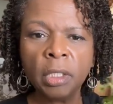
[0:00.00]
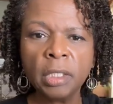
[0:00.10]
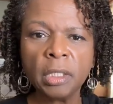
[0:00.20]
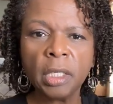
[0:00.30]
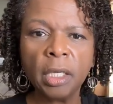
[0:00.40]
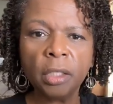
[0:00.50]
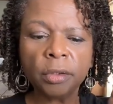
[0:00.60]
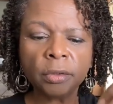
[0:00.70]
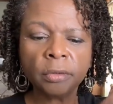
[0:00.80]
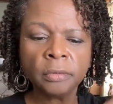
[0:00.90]
Look at the
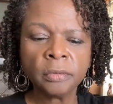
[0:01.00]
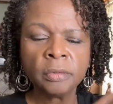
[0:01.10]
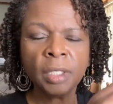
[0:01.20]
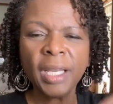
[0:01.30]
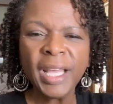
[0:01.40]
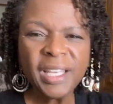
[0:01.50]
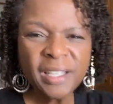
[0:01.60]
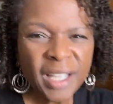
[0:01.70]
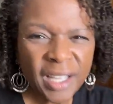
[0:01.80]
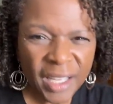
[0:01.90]
color.
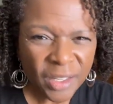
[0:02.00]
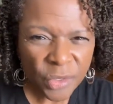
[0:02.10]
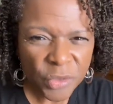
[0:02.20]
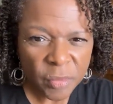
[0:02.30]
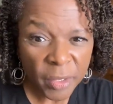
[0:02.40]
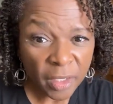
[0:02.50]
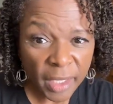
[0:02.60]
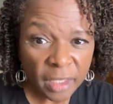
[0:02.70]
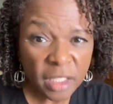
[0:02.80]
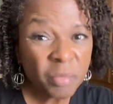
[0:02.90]
Now kale don't smell
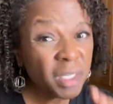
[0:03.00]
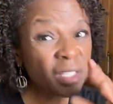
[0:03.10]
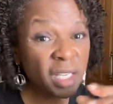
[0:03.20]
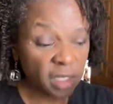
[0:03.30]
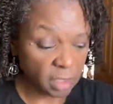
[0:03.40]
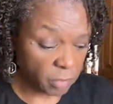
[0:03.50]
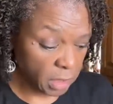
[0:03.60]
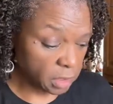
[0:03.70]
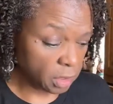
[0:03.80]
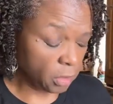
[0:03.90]
that good, but it tastes
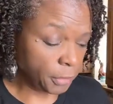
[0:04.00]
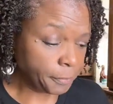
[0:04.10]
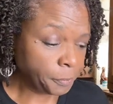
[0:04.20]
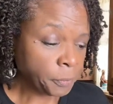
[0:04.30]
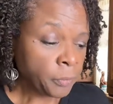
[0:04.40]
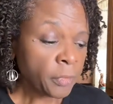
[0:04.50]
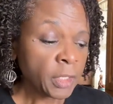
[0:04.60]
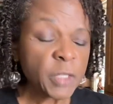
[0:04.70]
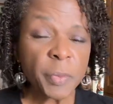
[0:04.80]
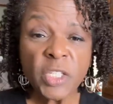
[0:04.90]
amazing, y'all.
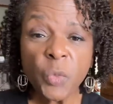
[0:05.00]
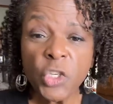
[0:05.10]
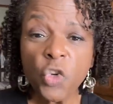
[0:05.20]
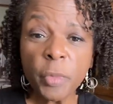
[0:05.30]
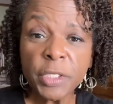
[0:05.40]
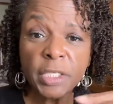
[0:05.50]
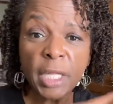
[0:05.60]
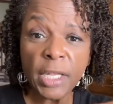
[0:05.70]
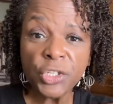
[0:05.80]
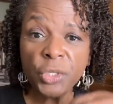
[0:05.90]
Especially when you
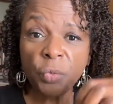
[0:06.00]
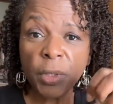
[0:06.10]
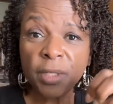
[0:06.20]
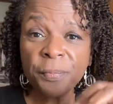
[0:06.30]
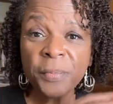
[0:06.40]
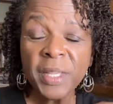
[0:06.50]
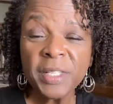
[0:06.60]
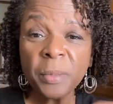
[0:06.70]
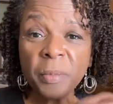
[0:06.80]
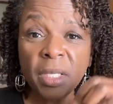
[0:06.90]
massage it with
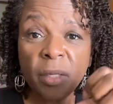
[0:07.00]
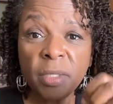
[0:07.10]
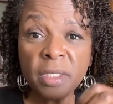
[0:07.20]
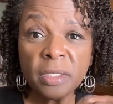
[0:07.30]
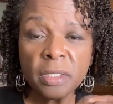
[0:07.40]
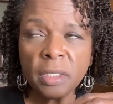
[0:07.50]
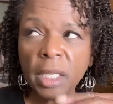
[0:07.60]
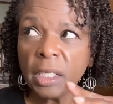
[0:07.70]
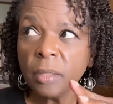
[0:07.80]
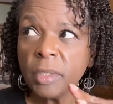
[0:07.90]
some lemons,
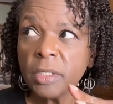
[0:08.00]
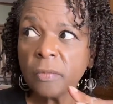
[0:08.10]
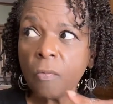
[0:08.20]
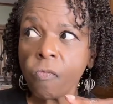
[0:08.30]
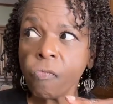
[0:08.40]
not lemons.